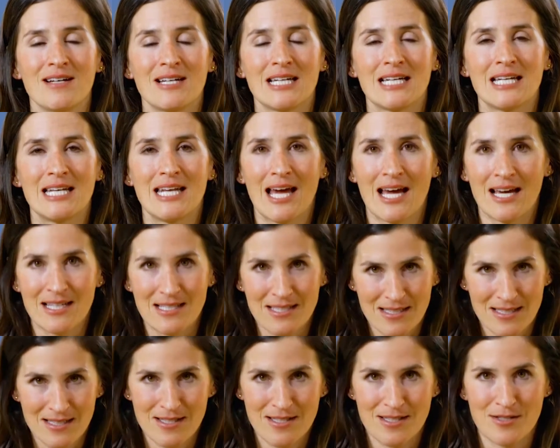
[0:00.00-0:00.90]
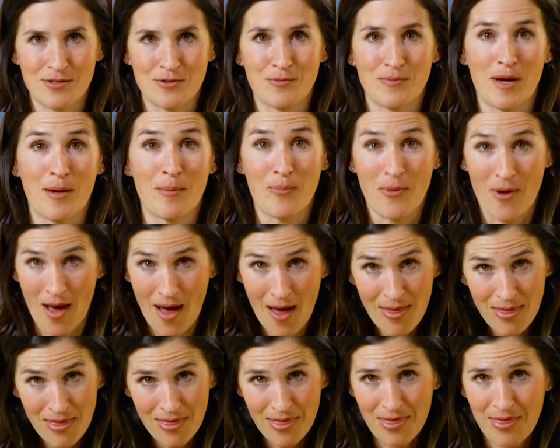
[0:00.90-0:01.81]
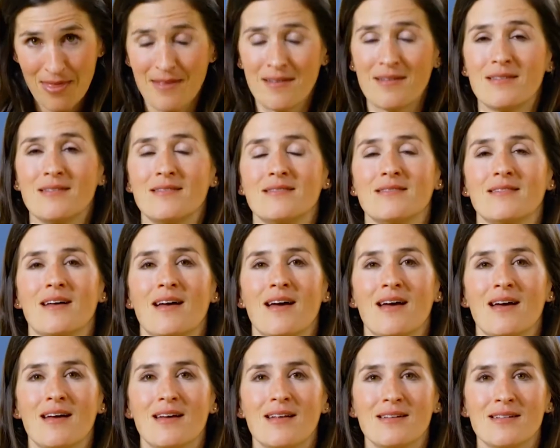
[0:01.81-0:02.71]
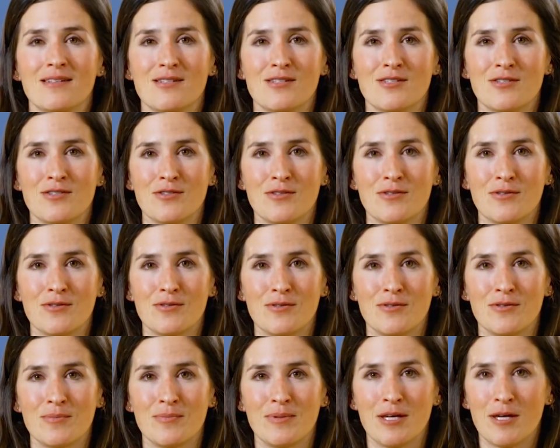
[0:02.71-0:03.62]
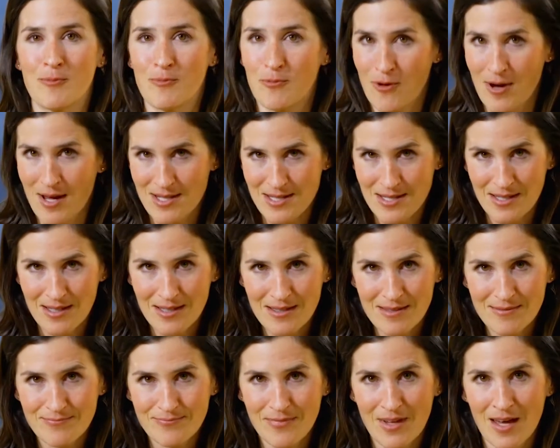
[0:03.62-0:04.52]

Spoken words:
connected to my breath and to being present,